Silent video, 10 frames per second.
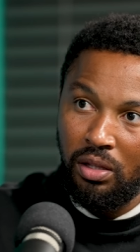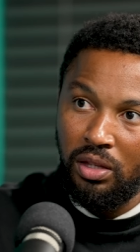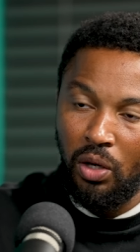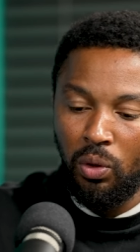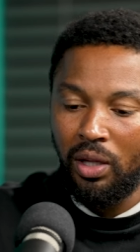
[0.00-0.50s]

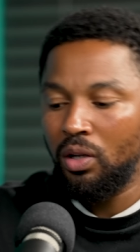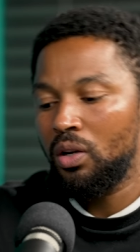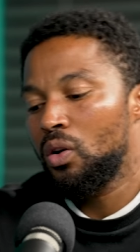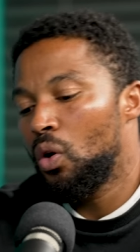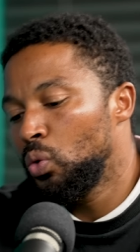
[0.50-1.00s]
They
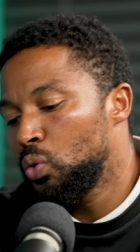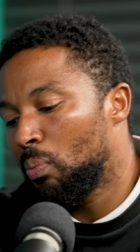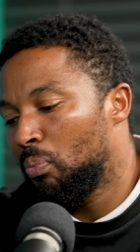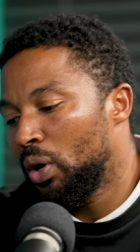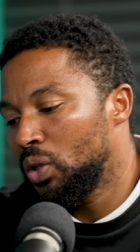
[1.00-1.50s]
will go to a
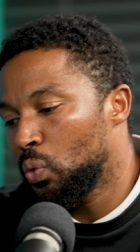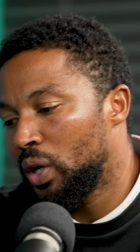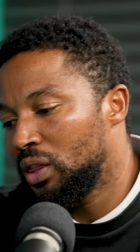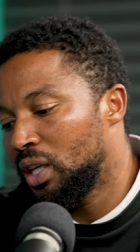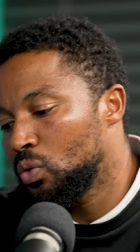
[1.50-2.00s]
point
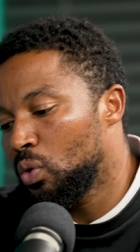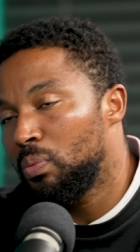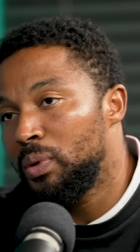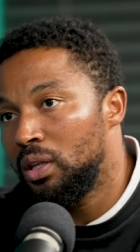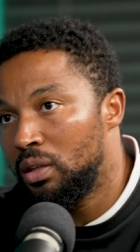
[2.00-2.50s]
where things will
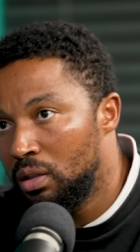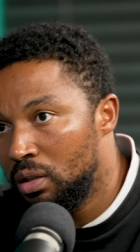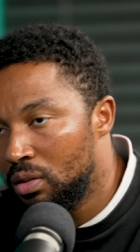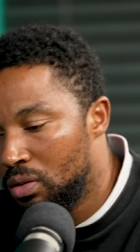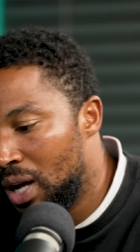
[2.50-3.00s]
be
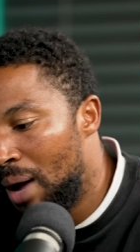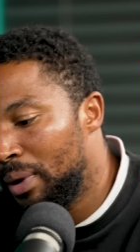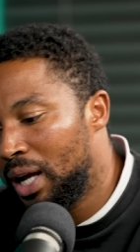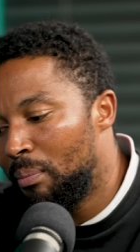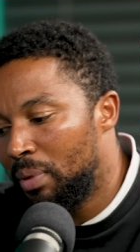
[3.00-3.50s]

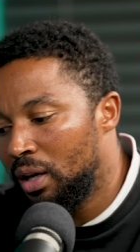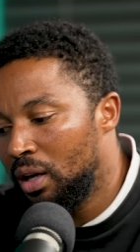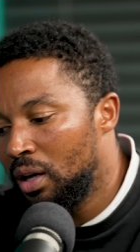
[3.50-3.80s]
kambe,